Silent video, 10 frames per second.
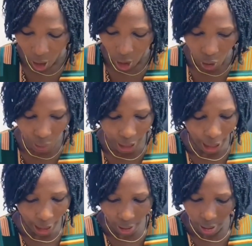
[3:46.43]

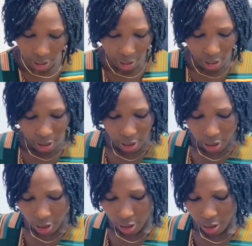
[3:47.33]
Okay,
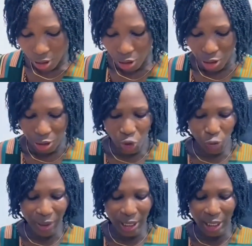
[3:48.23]
you'll
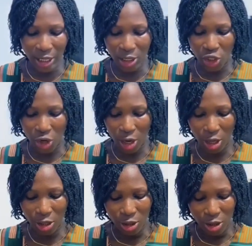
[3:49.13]
be needing
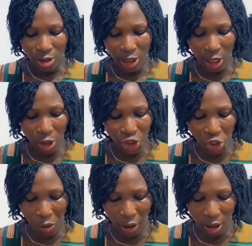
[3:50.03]
your tailor
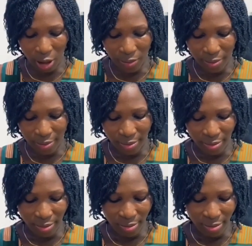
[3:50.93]
chalk.
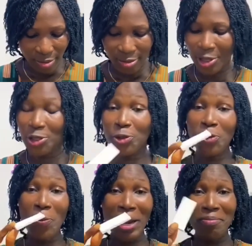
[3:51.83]
So
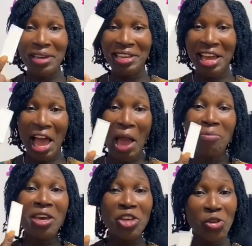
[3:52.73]
don't mind me, I
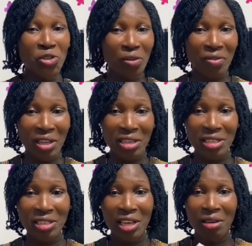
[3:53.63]
make use of
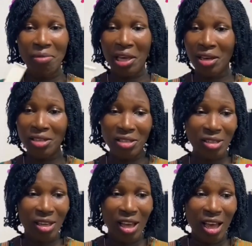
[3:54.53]
this because
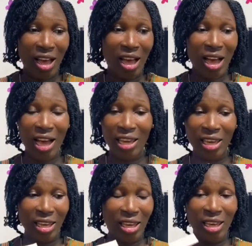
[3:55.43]
I
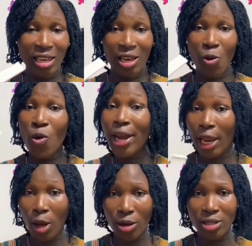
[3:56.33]
work a
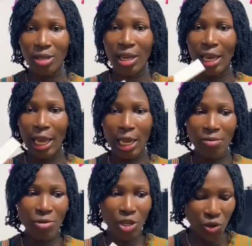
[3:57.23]
lot,
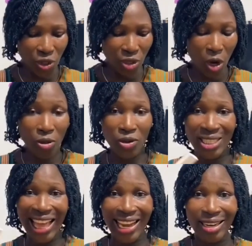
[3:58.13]
and me using all those
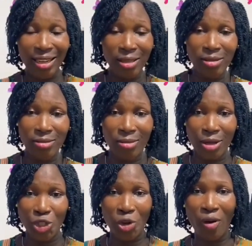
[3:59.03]
tiny
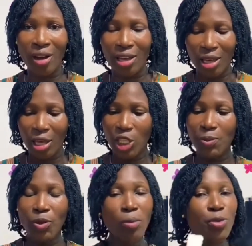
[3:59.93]
chalk may not be